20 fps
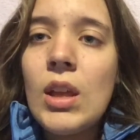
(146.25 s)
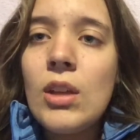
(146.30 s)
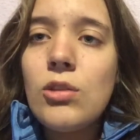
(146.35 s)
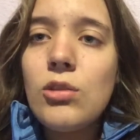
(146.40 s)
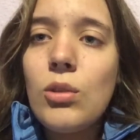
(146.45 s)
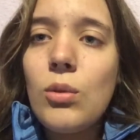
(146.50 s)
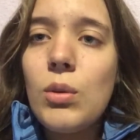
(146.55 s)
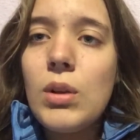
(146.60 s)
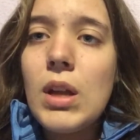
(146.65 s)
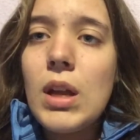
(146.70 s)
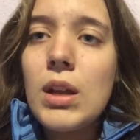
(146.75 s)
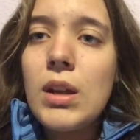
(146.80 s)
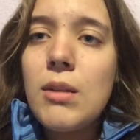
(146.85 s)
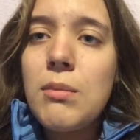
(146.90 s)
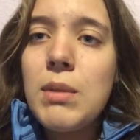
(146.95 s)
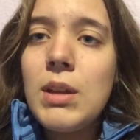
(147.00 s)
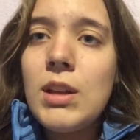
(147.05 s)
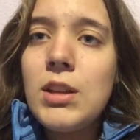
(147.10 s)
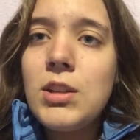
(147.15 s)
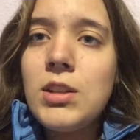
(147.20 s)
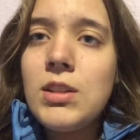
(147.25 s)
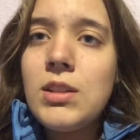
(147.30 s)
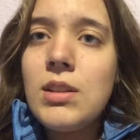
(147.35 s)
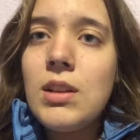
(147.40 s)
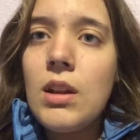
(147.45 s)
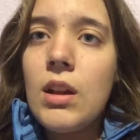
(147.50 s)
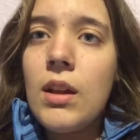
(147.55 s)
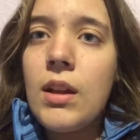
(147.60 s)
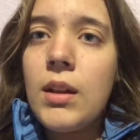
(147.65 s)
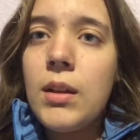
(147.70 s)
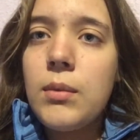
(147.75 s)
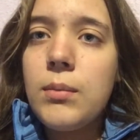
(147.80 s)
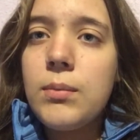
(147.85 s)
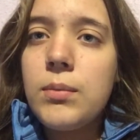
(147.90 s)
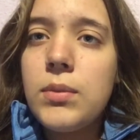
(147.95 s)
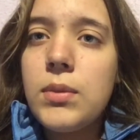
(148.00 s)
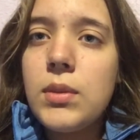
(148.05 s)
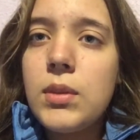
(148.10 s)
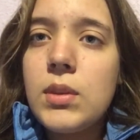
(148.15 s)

So we're not gonna be um,